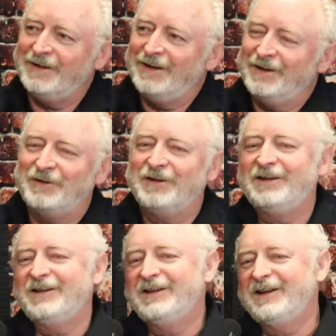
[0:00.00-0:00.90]
You know.
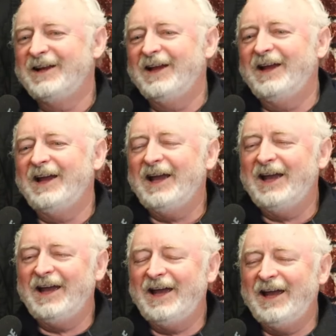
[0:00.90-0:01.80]

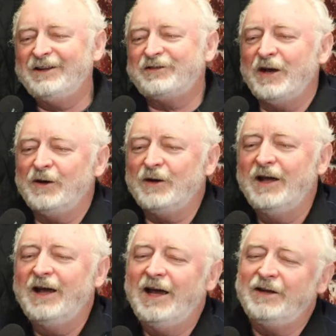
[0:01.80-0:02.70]
Oh, and, and so
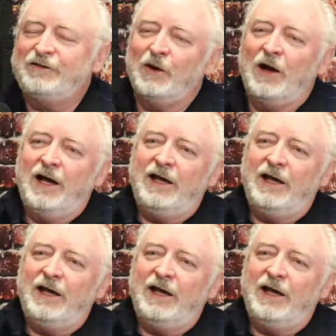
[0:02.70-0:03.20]
and so I